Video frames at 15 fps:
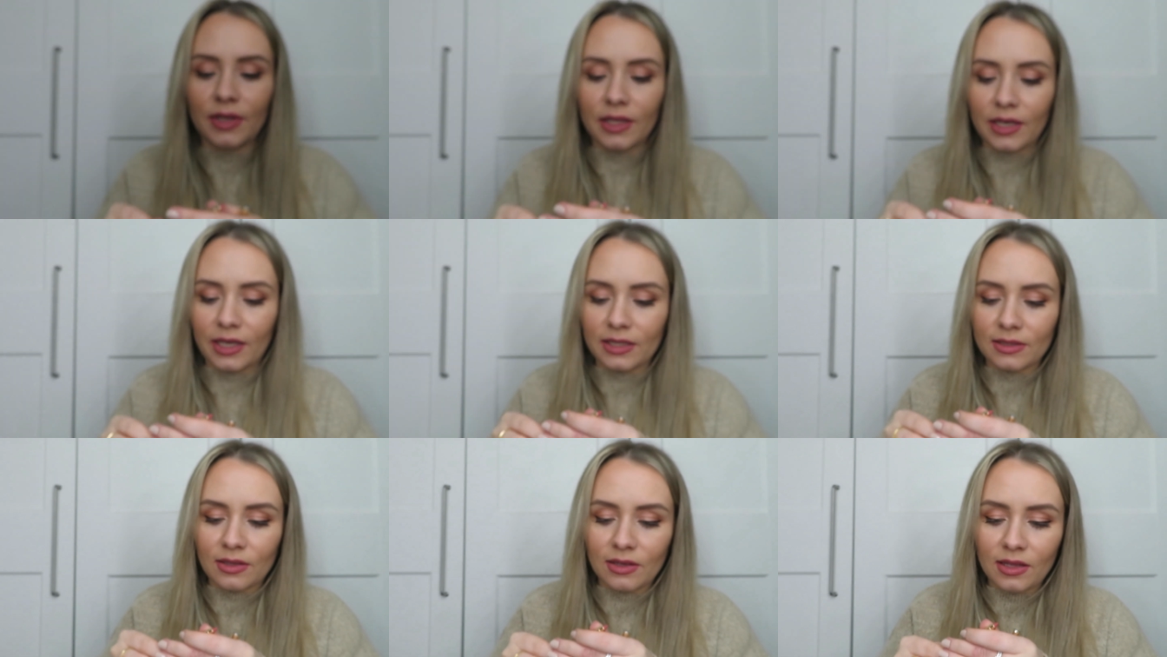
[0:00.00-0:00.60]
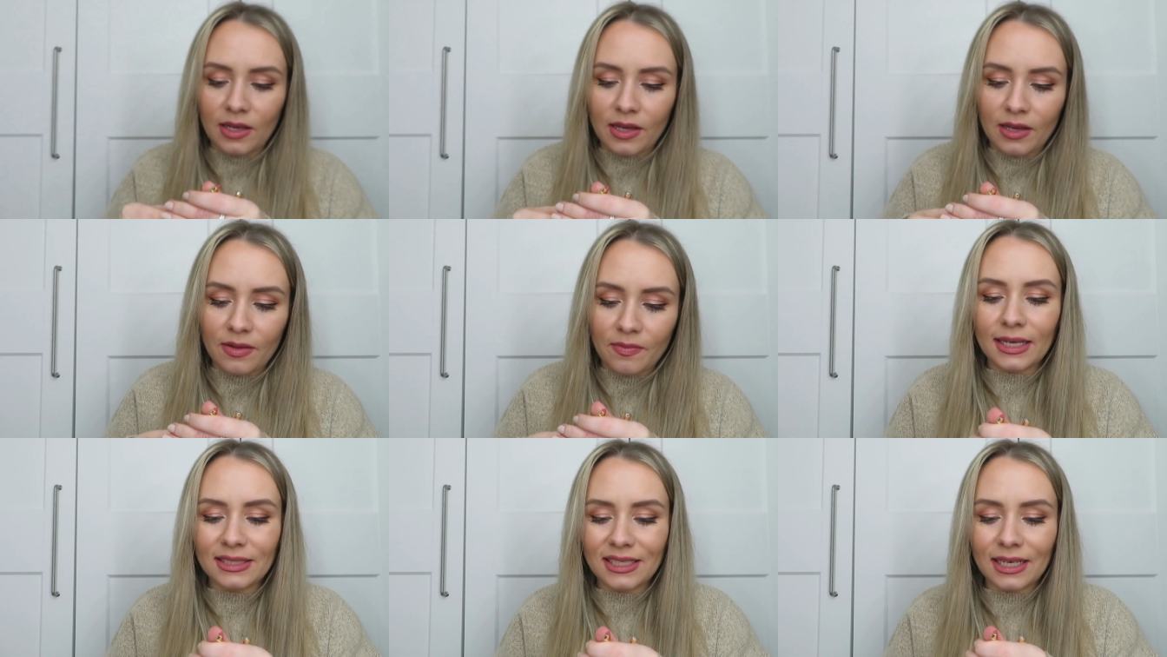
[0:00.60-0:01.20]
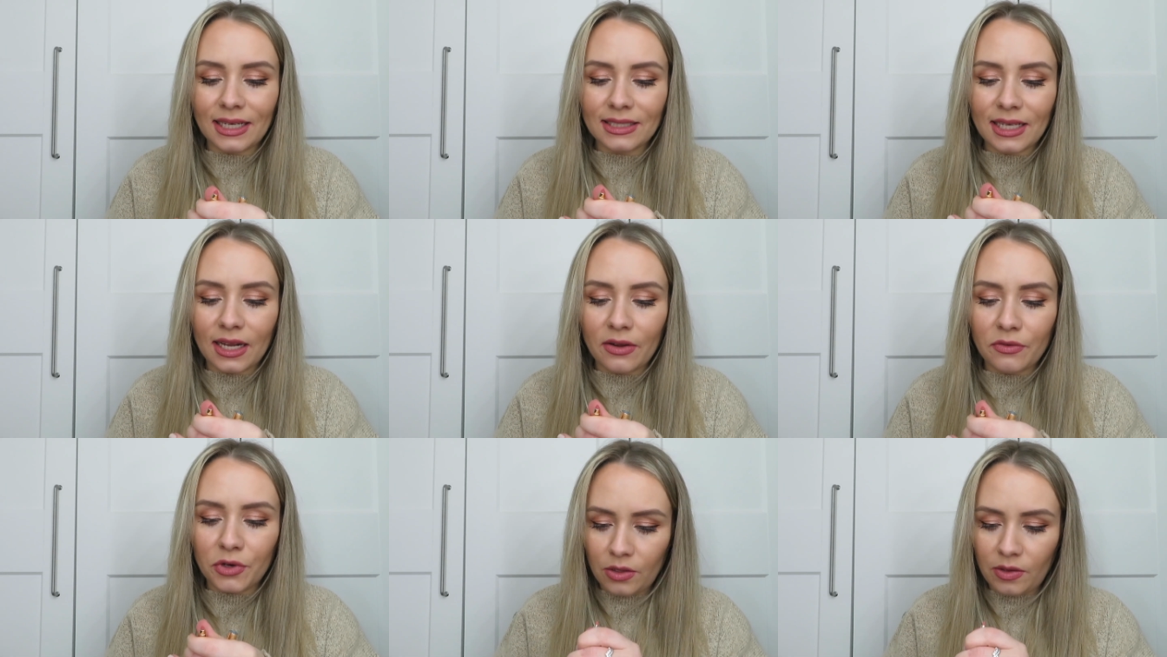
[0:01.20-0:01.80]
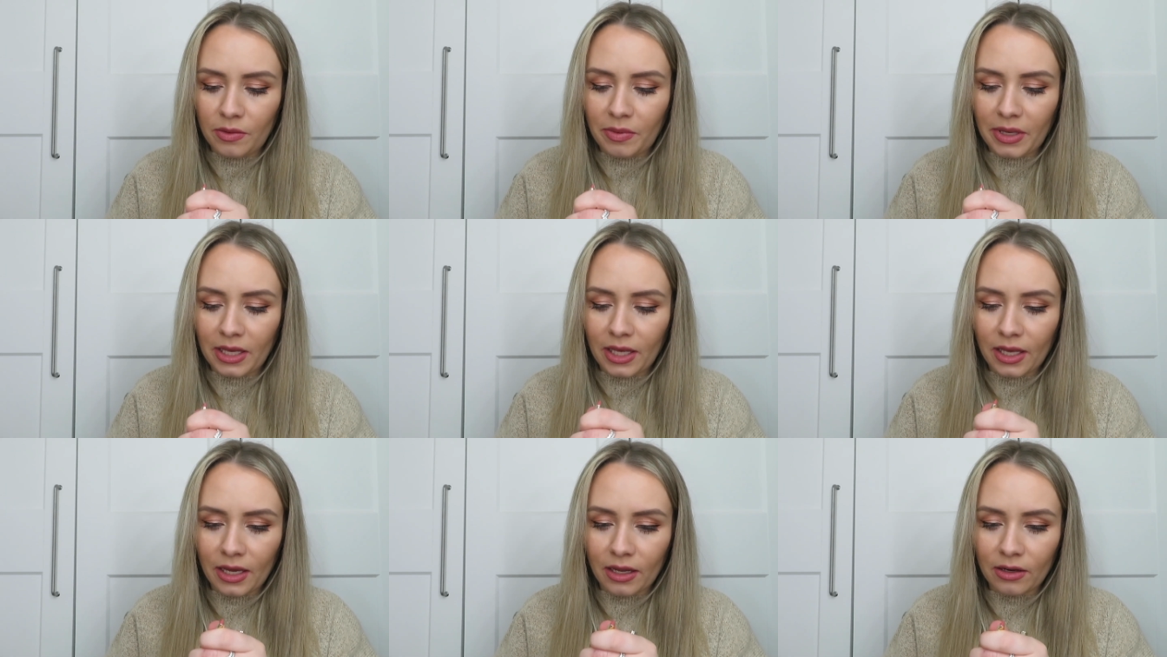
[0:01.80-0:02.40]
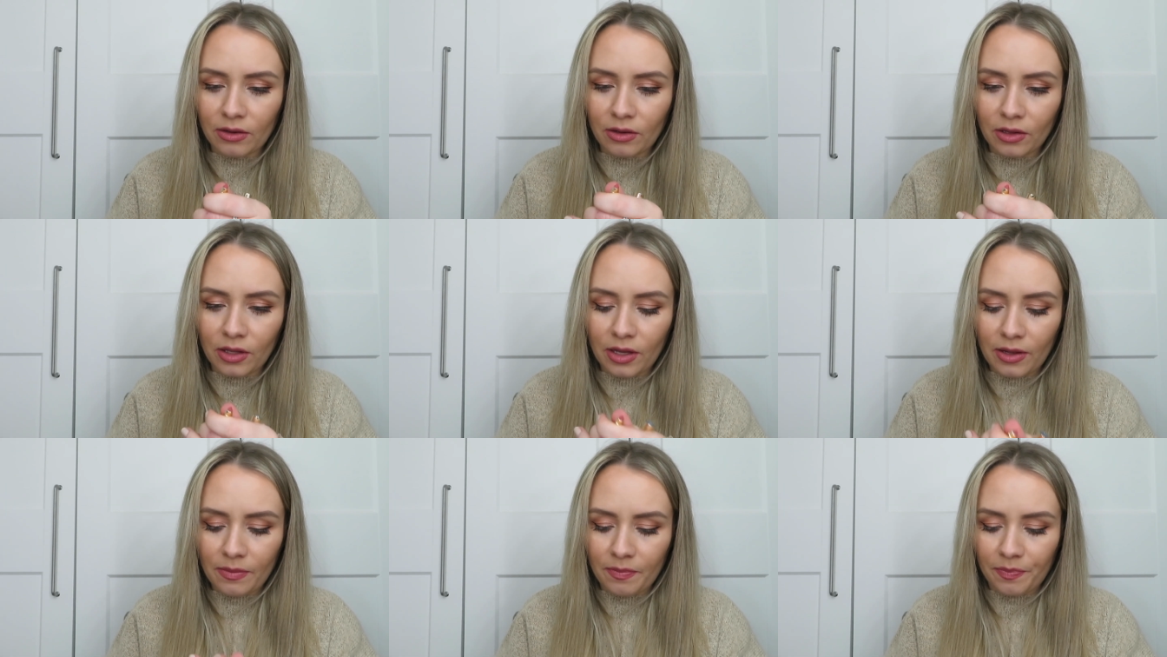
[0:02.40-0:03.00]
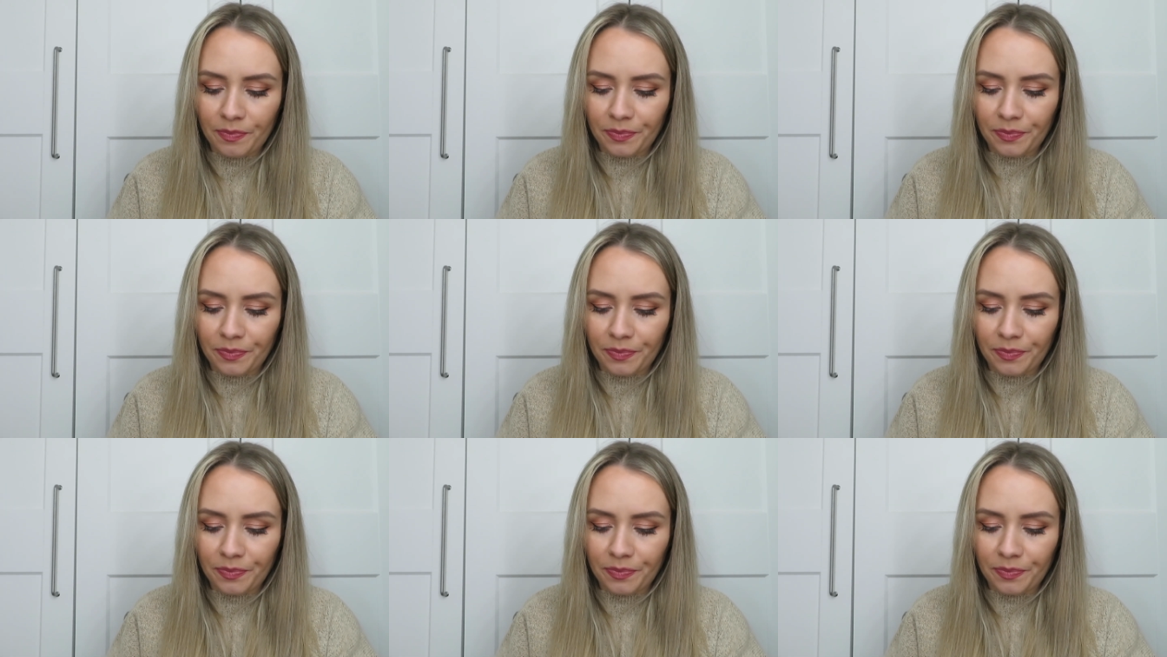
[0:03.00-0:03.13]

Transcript: really nice colour. It's a nice kind of nudie pinky kind of colour.